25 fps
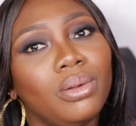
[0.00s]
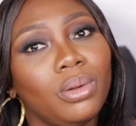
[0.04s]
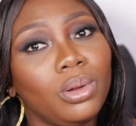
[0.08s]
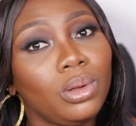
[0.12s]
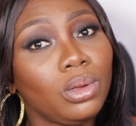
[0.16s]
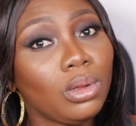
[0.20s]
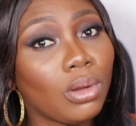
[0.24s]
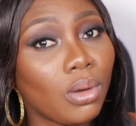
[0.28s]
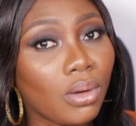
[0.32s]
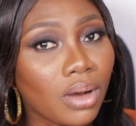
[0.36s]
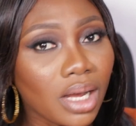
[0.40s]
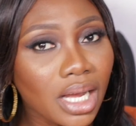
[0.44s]

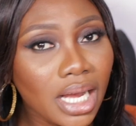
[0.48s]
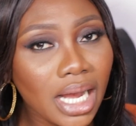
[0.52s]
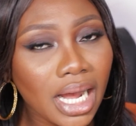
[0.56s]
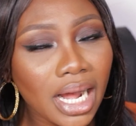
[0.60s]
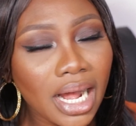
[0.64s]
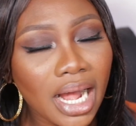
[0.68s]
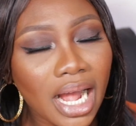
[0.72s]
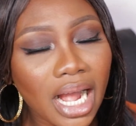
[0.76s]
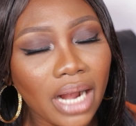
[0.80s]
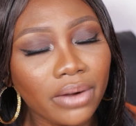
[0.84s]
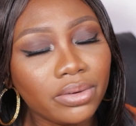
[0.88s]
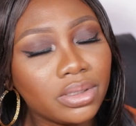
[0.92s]

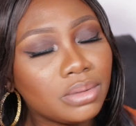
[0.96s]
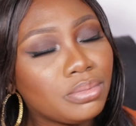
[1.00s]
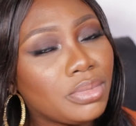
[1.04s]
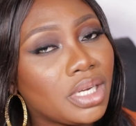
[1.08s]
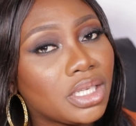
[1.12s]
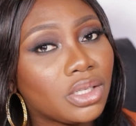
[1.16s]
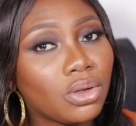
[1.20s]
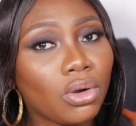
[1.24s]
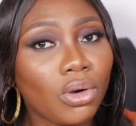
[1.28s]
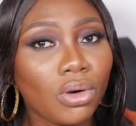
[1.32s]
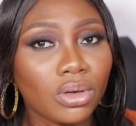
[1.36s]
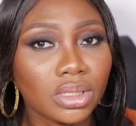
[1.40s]
longer and
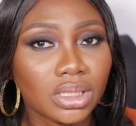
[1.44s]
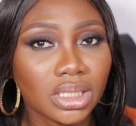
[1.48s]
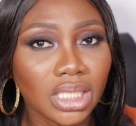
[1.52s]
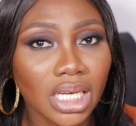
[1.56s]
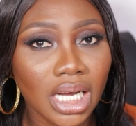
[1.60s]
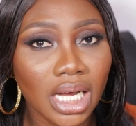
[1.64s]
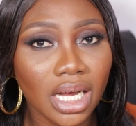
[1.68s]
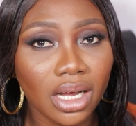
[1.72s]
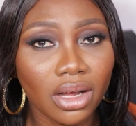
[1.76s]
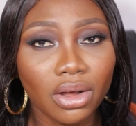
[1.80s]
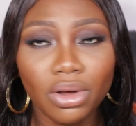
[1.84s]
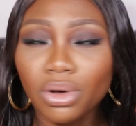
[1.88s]
remain
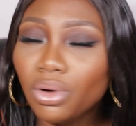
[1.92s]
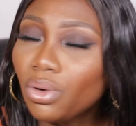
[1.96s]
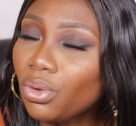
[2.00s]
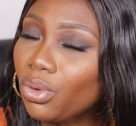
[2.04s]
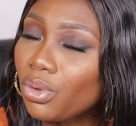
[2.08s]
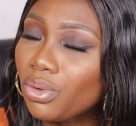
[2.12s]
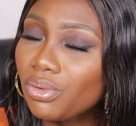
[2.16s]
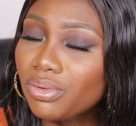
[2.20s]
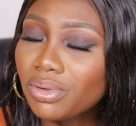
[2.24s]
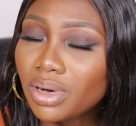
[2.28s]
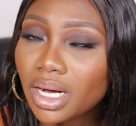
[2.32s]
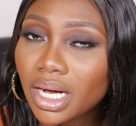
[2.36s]
hotter
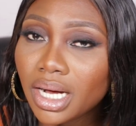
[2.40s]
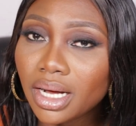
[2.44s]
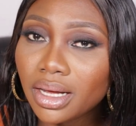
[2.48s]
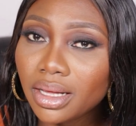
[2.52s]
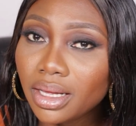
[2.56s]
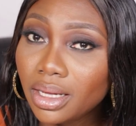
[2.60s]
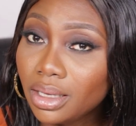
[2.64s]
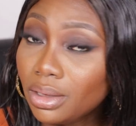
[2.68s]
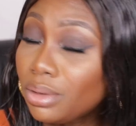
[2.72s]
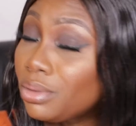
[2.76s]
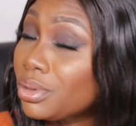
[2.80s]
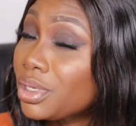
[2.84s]
over
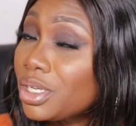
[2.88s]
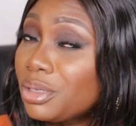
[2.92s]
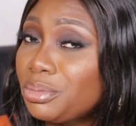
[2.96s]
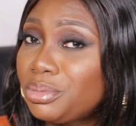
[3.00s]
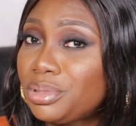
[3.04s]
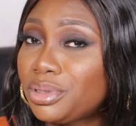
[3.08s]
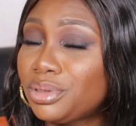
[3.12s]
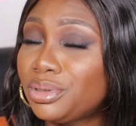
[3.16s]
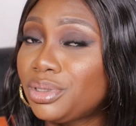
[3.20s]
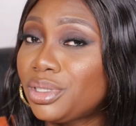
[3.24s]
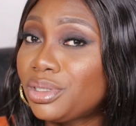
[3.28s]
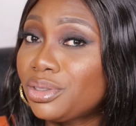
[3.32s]
a longer
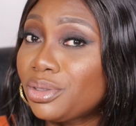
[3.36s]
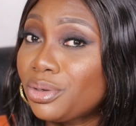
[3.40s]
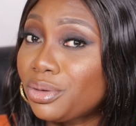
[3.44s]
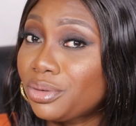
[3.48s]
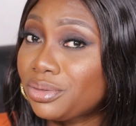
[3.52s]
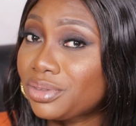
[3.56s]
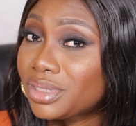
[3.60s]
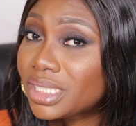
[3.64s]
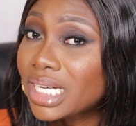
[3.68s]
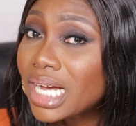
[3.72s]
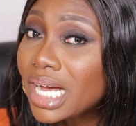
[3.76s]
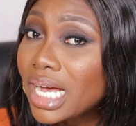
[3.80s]
period
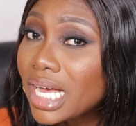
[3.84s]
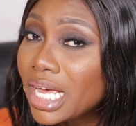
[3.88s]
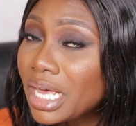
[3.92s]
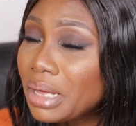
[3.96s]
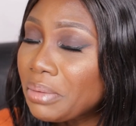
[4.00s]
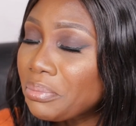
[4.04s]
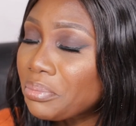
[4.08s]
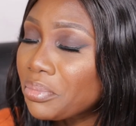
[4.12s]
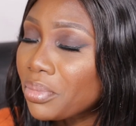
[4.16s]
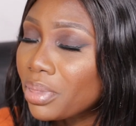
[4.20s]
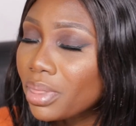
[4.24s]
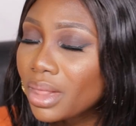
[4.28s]
of
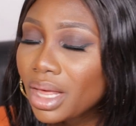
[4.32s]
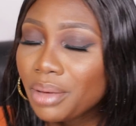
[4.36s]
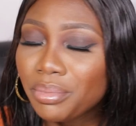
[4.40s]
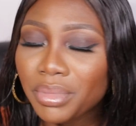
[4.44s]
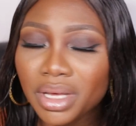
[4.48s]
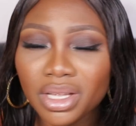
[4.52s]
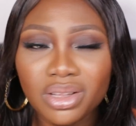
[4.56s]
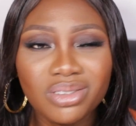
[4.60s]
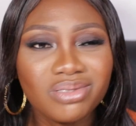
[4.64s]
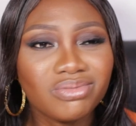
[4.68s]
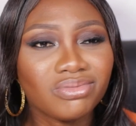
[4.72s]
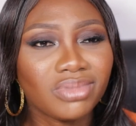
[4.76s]
time. I
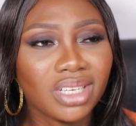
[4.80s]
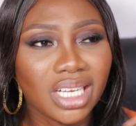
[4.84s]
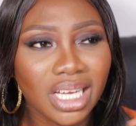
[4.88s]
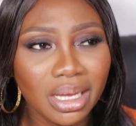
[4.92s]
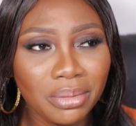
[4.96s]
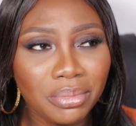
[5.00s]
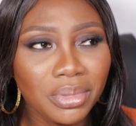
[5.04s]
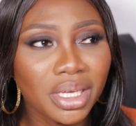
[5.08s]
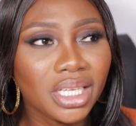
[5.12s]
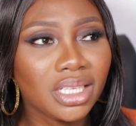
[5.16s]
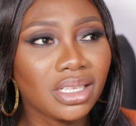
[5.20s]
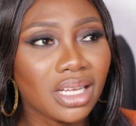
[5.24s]

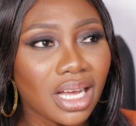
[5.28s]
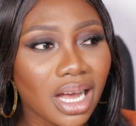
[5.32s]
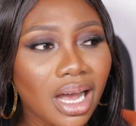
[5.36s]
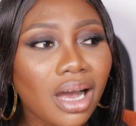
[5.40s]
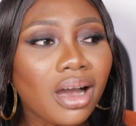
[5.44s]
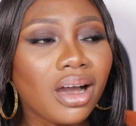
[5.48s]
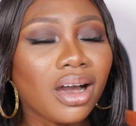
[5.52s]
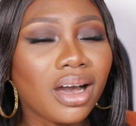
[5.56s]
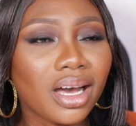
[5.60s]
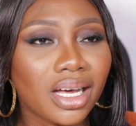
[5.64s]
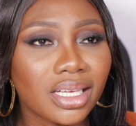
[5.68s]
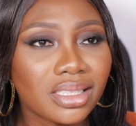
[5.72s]
mean
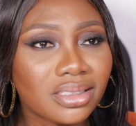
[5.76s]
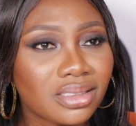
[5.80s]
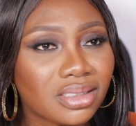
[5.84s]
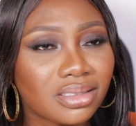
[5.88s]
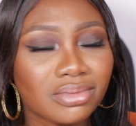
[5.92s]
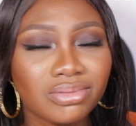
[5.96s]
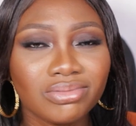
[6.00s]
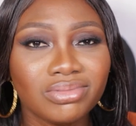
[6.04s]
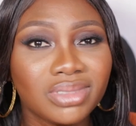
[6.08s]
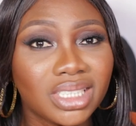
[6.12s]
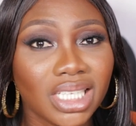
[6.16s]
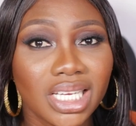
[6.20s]
hours,
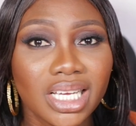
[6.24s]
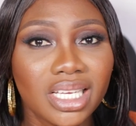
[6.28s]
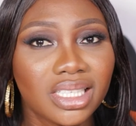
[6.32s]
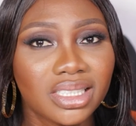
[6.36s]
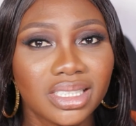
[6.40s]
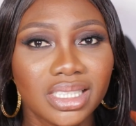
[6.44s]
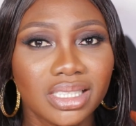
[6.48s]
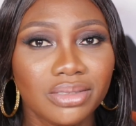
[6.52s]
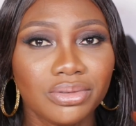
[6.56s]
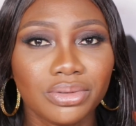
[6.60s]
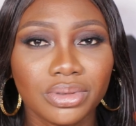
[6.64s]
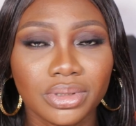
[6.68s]

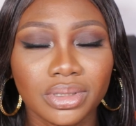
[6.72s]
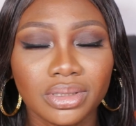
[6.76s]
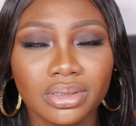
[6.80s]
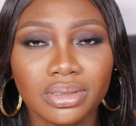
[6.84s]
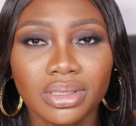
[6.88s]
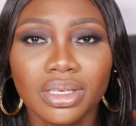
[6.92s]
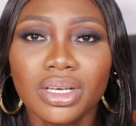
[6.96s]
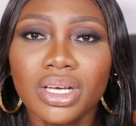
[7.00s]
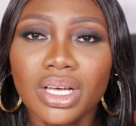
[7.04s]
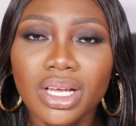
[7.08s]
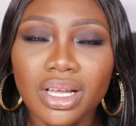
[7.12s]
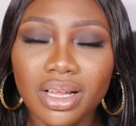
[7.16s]
days even.